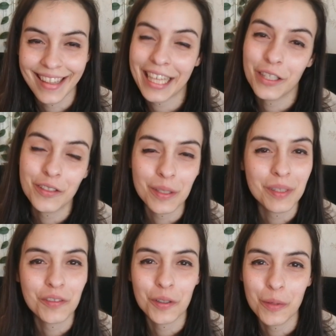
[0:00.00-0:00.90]
thank you so
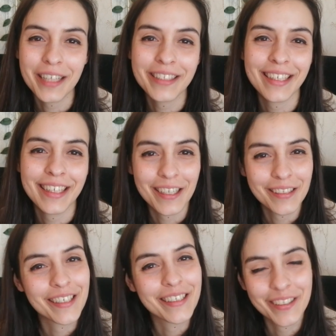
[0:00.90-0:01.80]
much for watching.
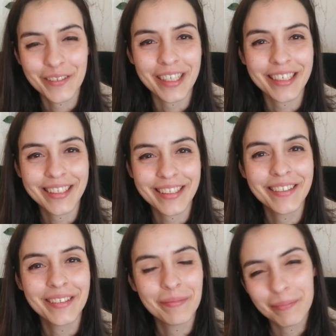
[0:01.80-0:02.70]
I'll talk to you very
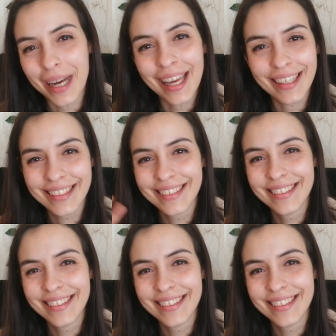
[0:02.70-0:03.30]
soon. Bye.